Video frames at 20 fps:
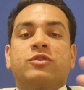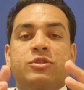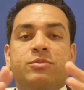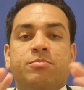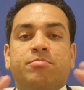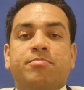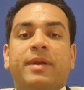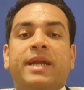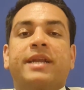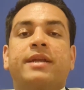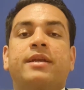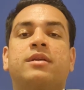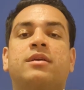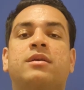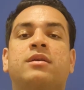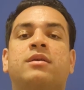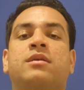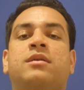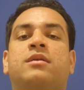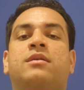spent
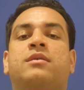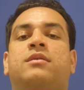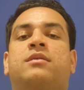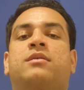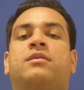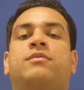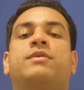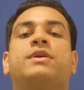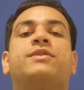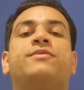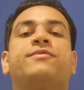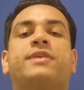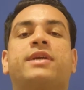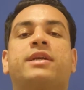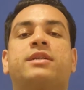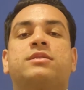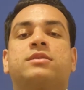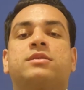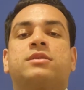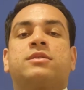with
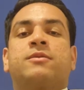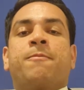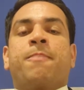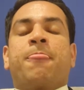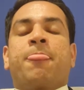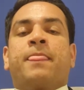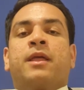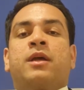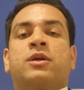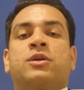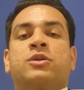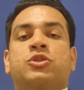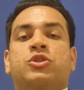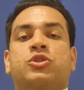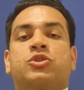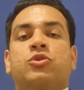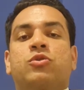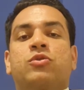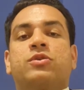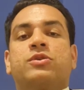friends.
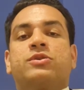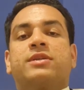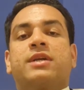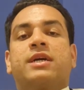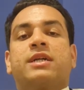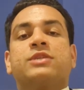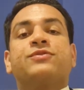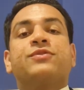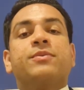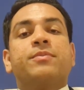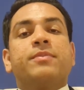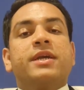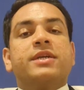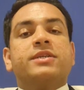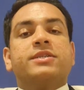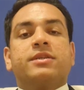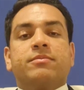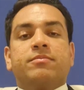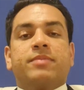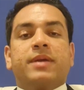So
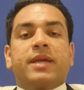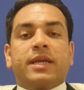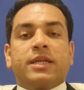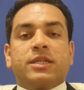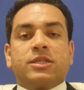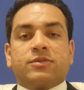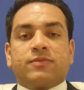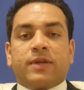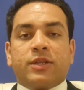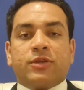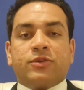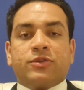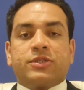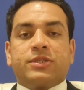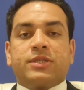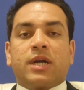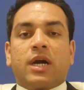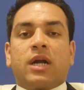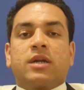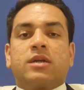transformation begins when you
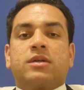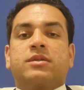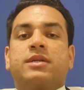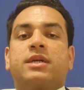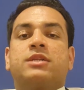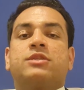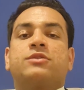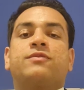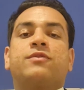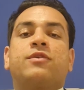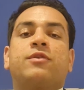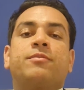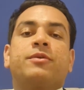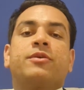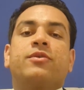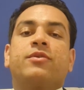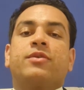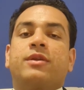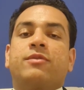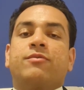start transforming
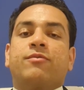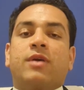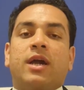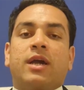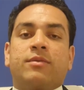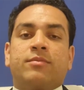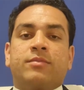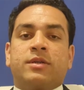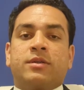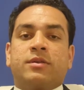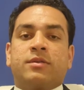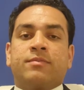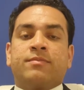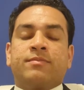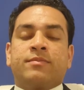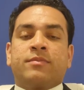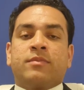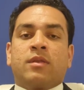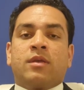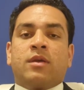your environment.
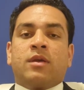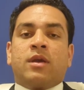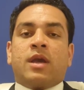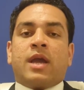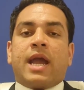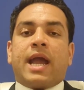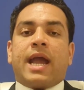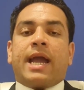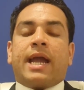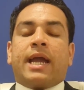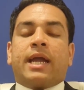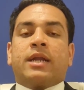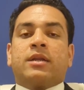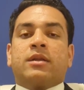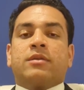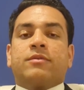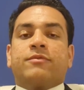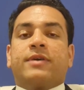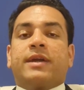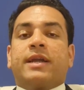
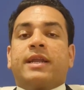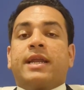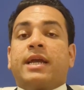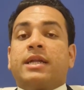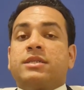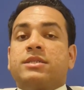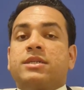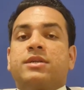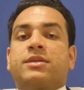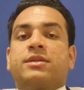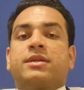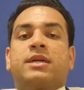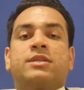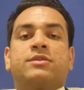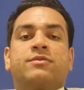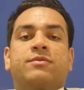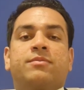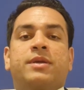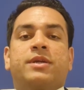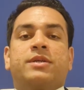And financial
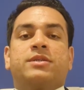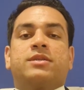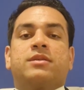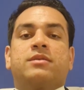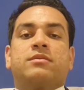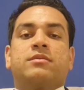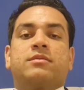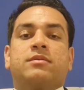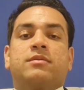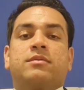transformation